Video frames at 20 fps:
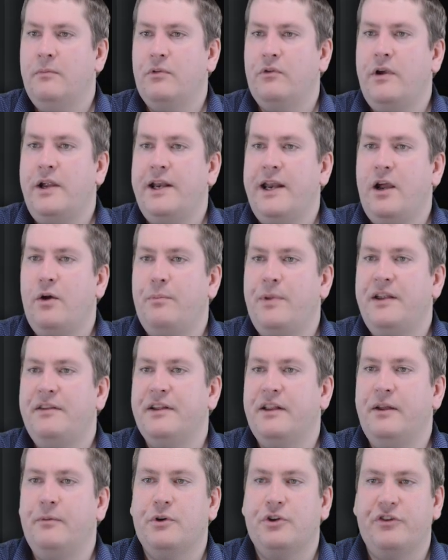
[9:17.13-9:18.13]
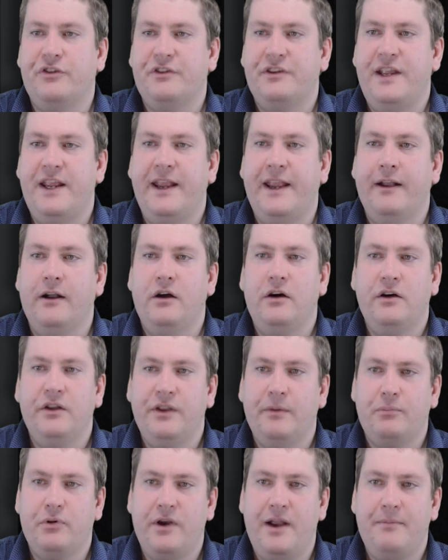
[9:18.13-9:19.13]
Right now, basically, we're just taking all
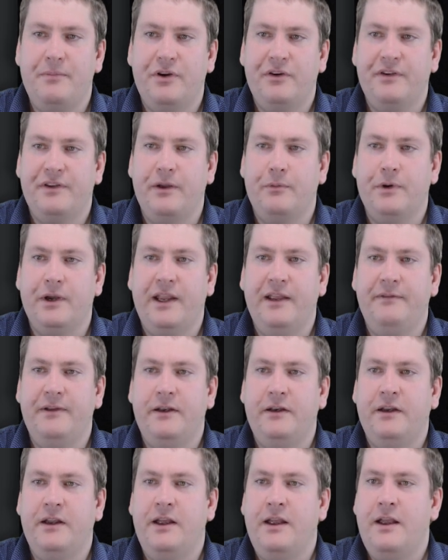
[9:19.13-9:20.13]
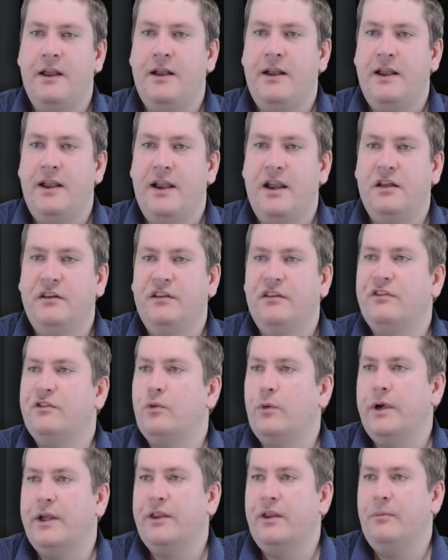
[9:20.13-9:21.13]
the parameters that we're given and
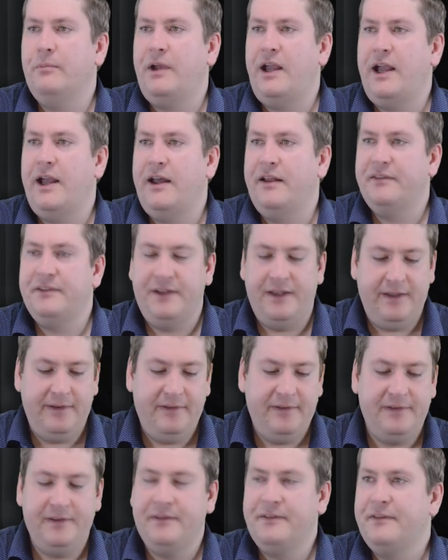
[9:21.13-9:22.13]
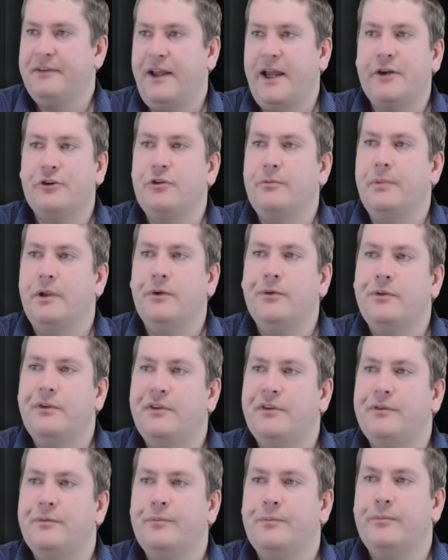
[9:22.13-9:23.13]
storing them as instance
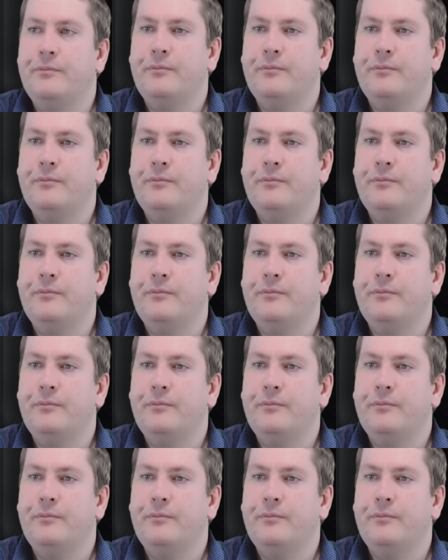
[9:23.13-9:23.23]
attributes.